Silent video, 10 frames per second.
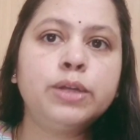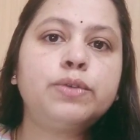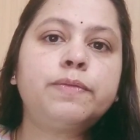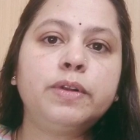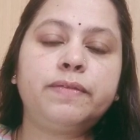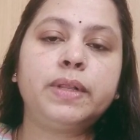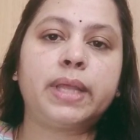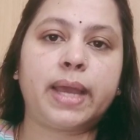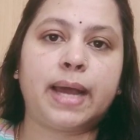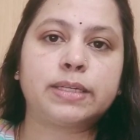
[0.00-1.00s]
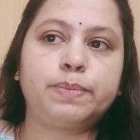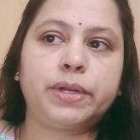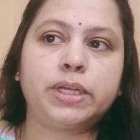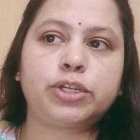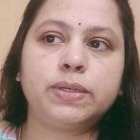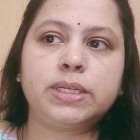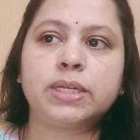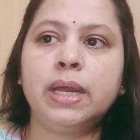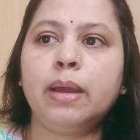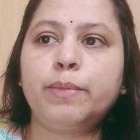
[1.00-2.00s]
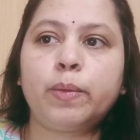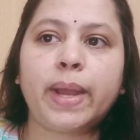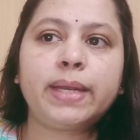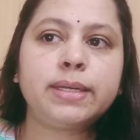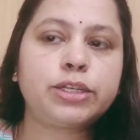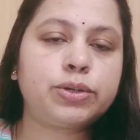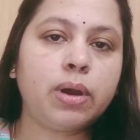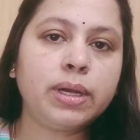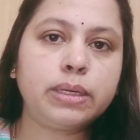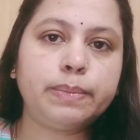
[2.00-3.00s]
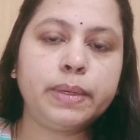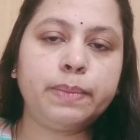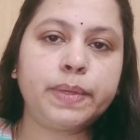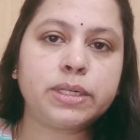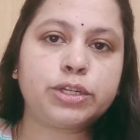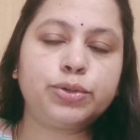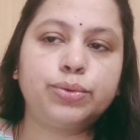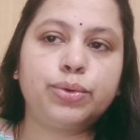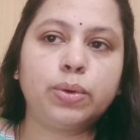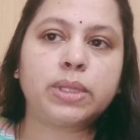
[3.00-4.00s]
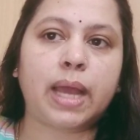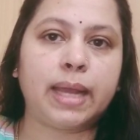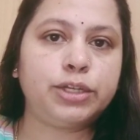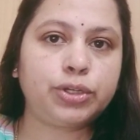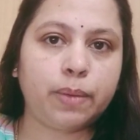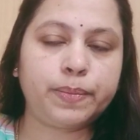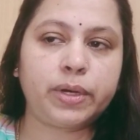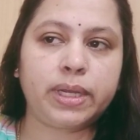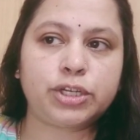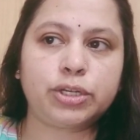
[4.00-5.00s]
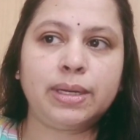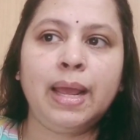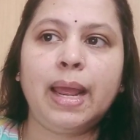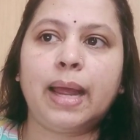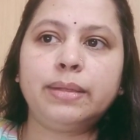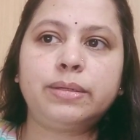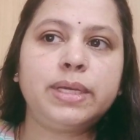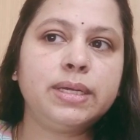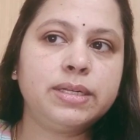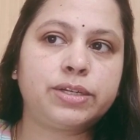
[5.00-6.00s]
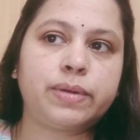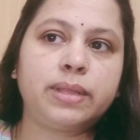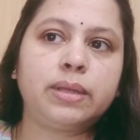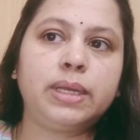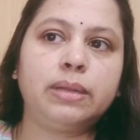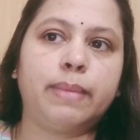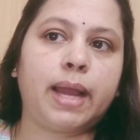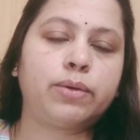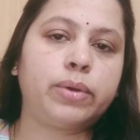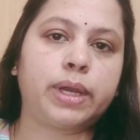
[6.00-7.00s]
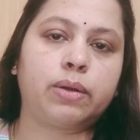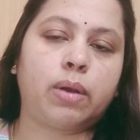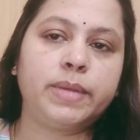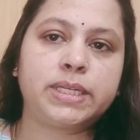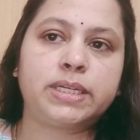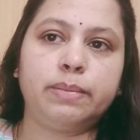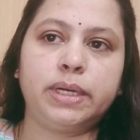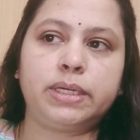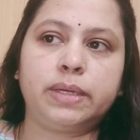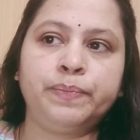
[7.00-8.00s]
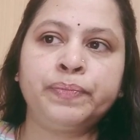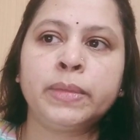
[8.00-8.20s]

to fulfill their aspirations, providing strong impetus to growth and job creation, and 3 is strengthening the macroeconomic stability.